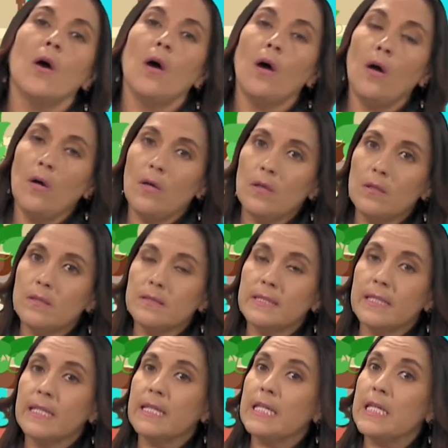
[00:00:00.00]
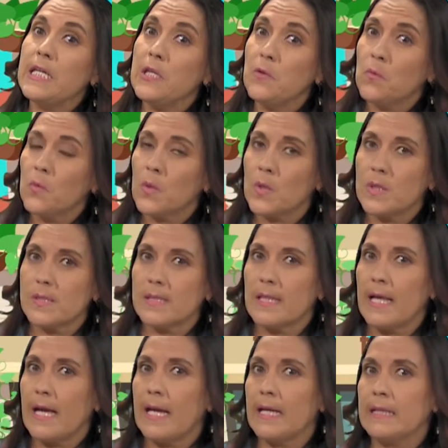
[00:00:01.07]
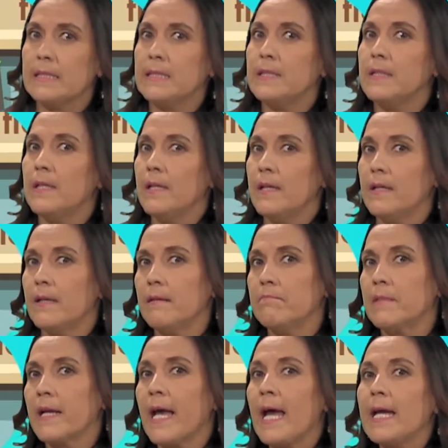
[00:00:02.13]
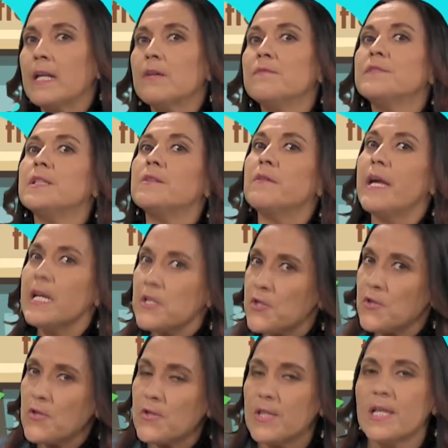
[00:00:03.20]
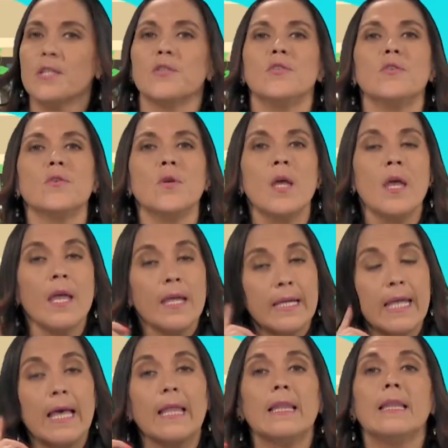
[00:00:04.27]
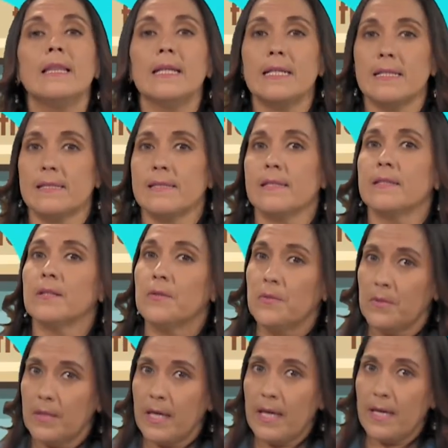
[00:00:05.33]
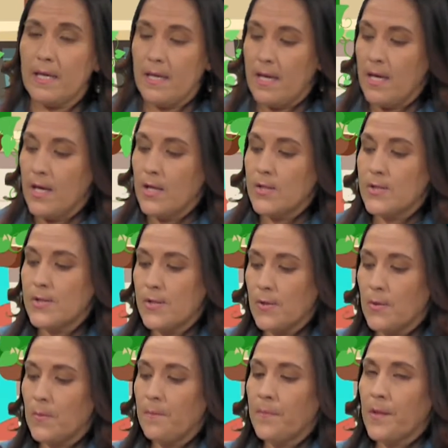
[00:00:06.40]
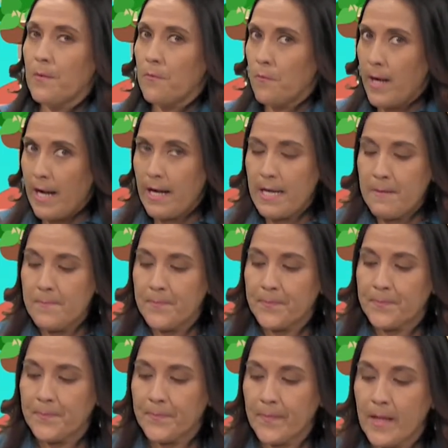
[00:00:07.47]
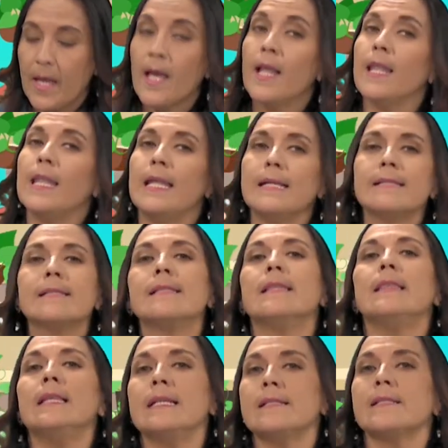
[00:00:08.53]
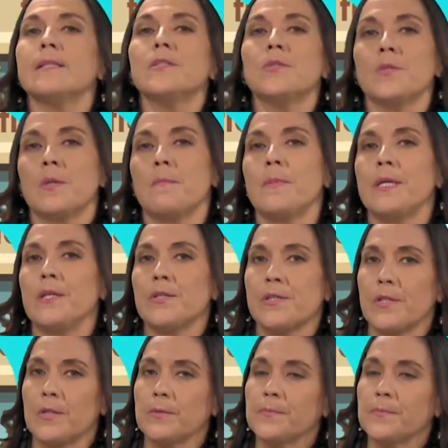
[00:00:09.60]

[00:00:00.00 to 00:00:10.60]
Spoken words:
all the keywords, like the kind of directions that you can listen, okay? So, ready? Let's listen to the video song.